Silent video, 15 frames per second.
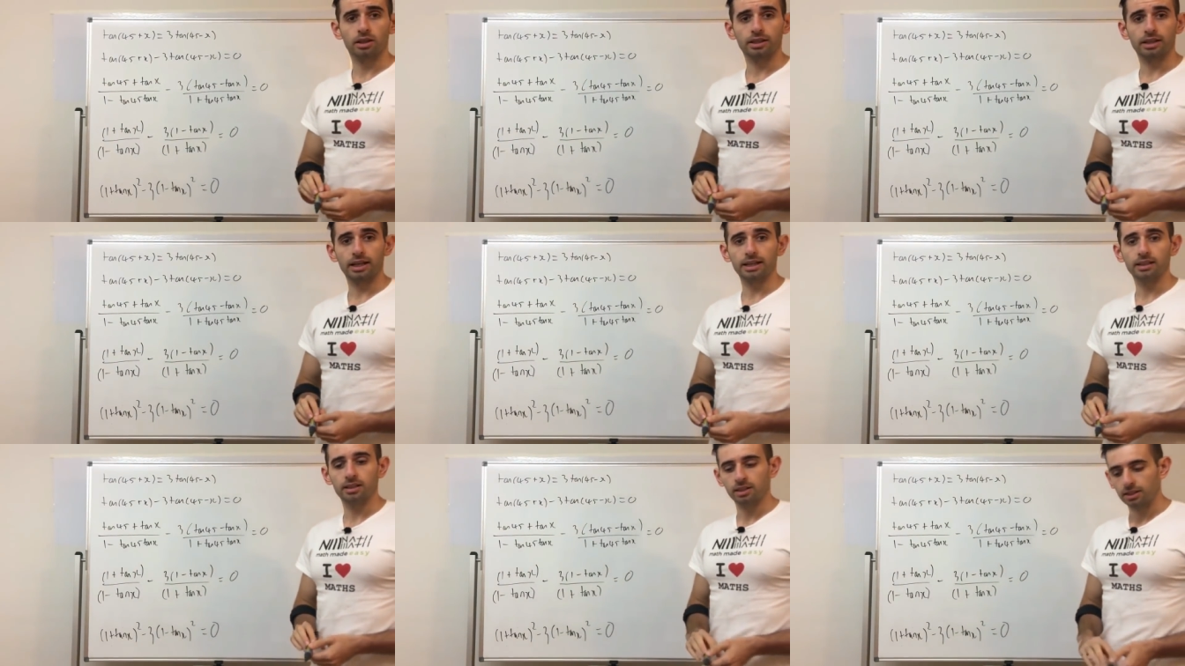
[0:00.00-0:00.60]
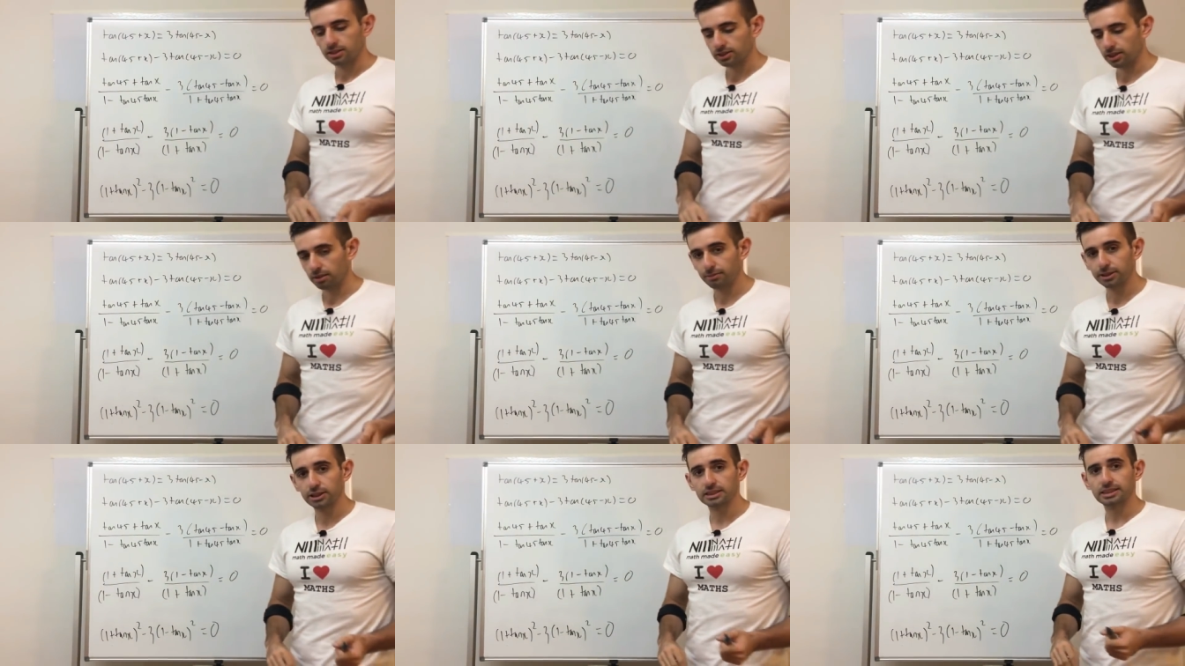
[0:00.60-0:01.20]
Okay, so
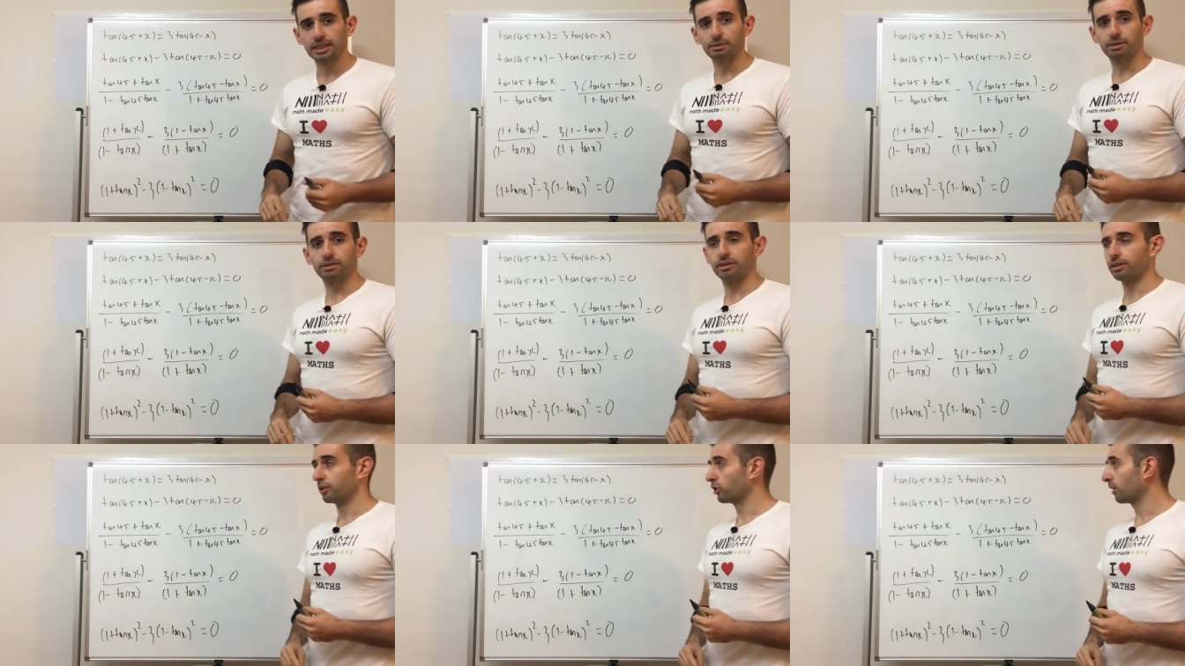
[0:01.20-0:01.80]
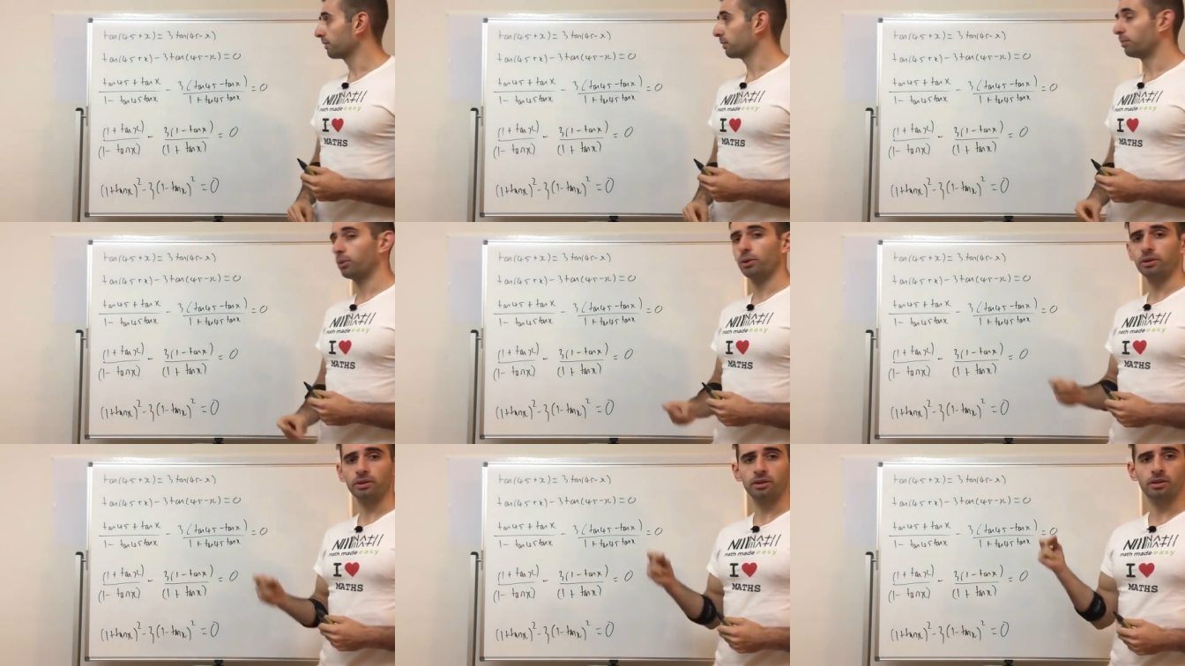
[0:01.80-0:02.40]
let me just get rid of the top of the
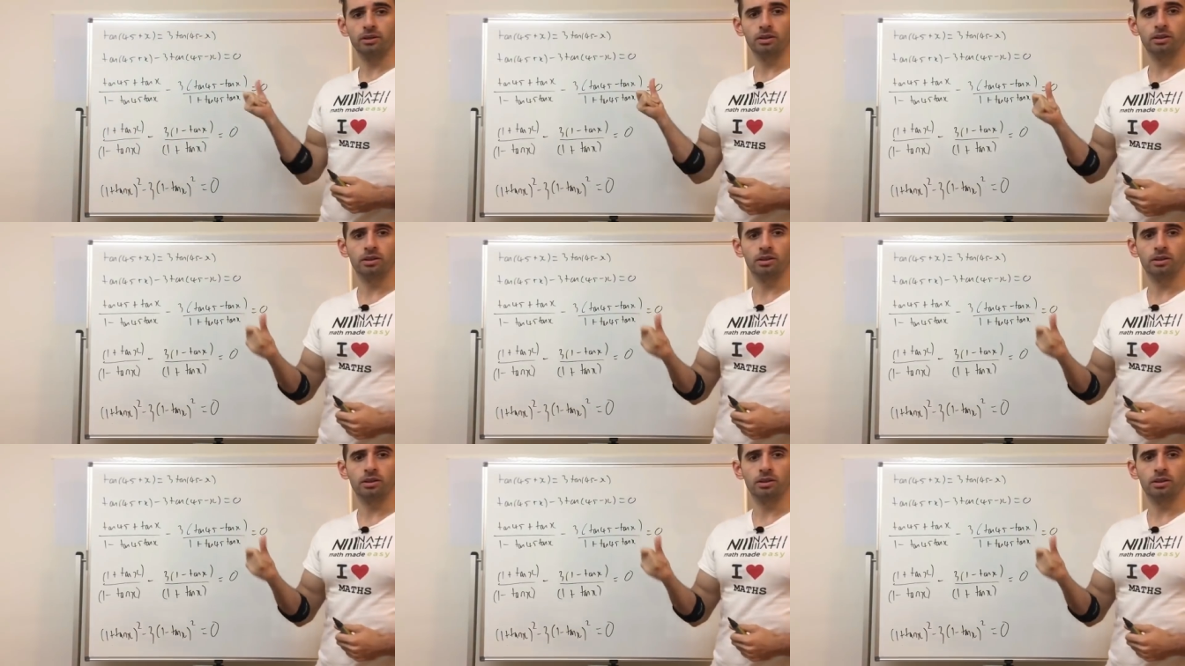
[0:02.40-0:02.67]
board,